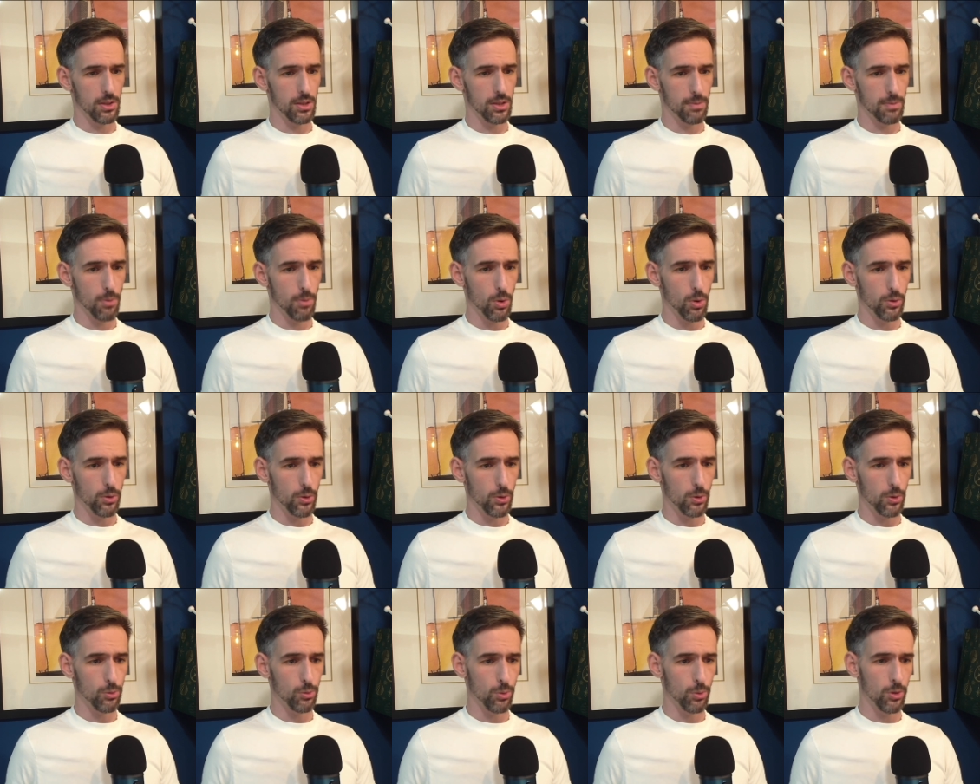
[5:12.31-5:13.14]
spoke
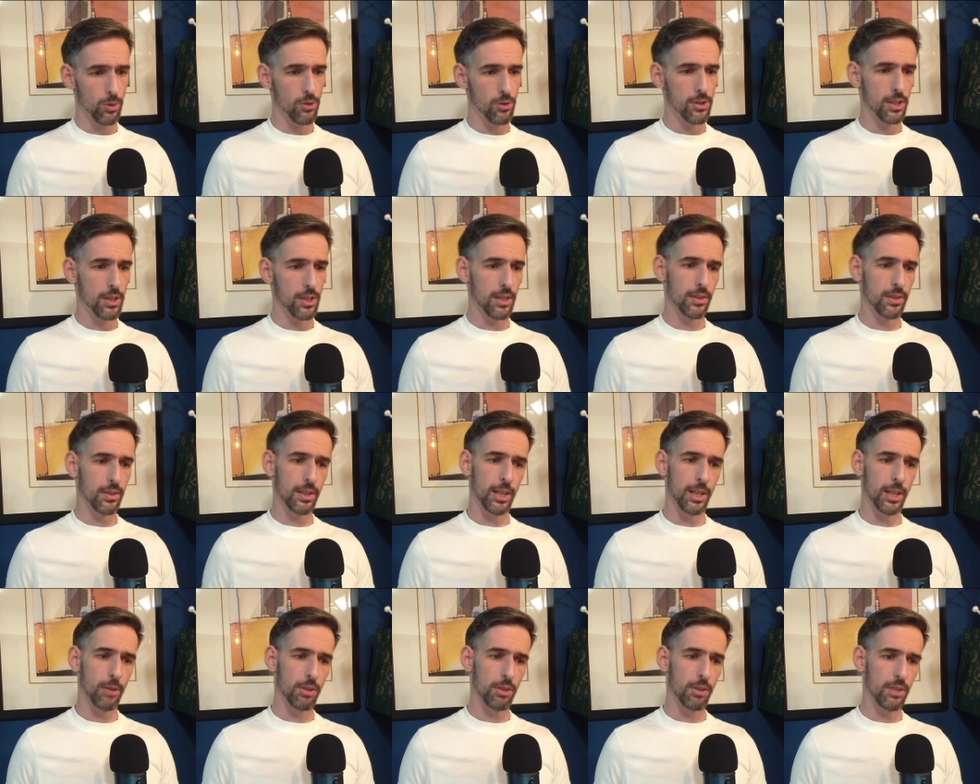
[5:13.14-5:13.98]
those words in the
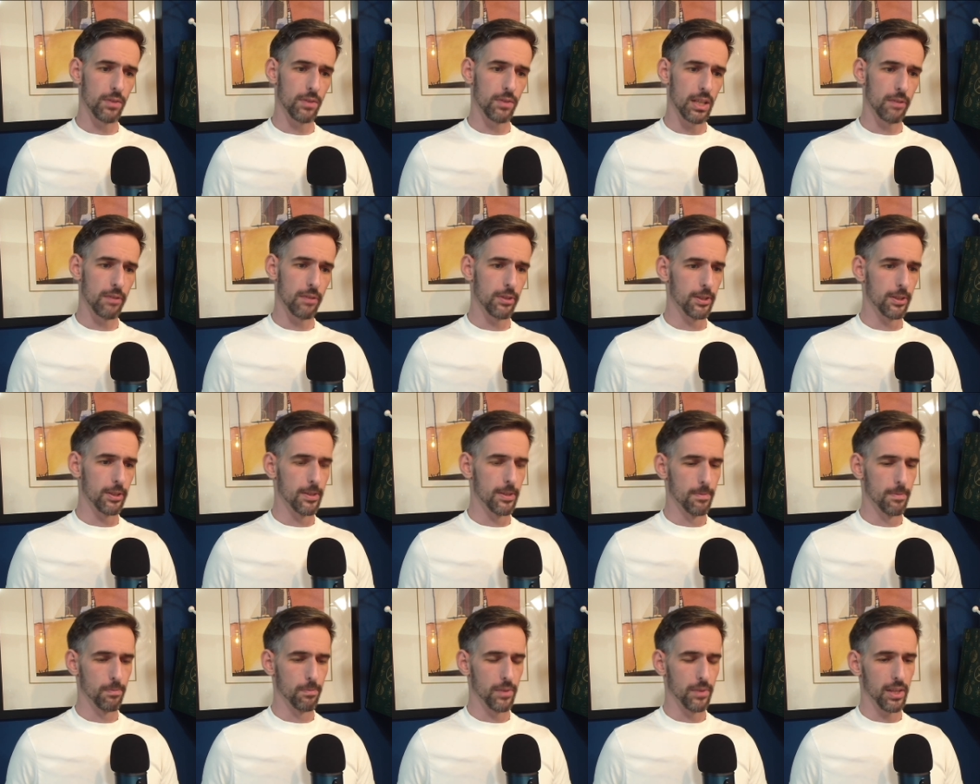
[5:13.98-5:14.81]
hearing of David,
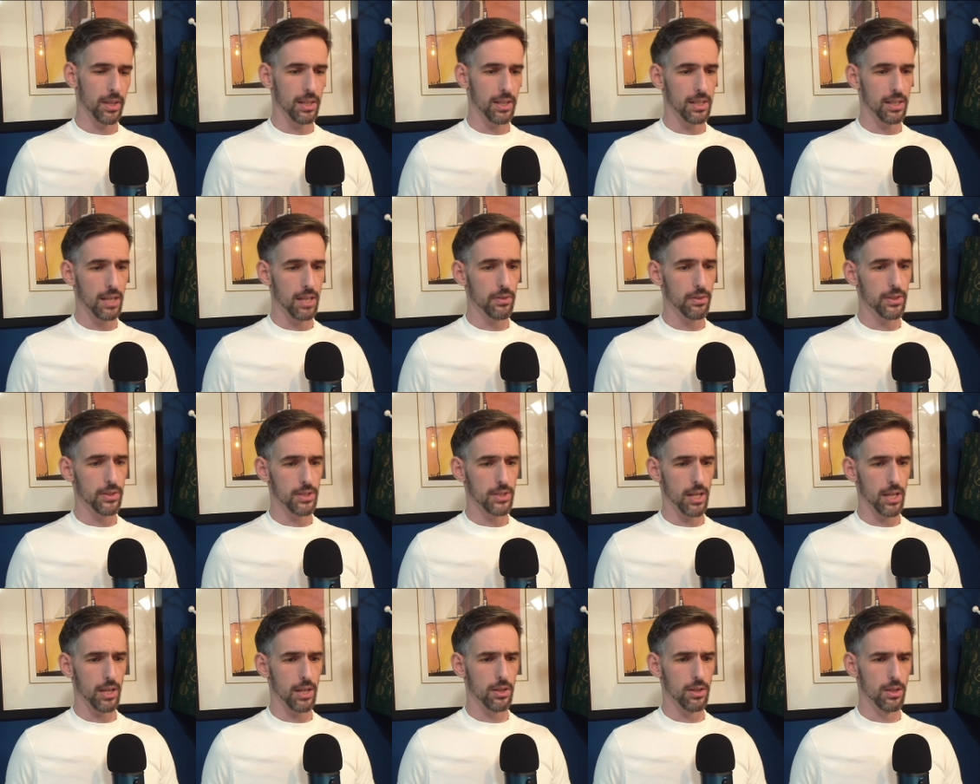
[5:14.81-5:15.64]
and David
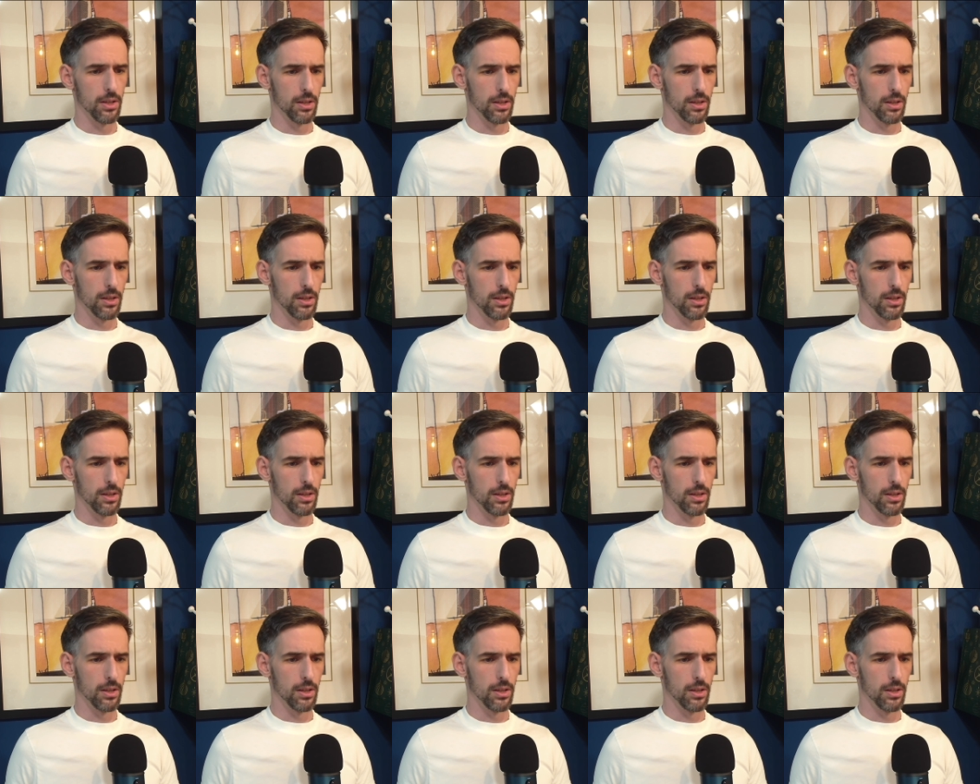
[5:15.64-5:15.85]
said,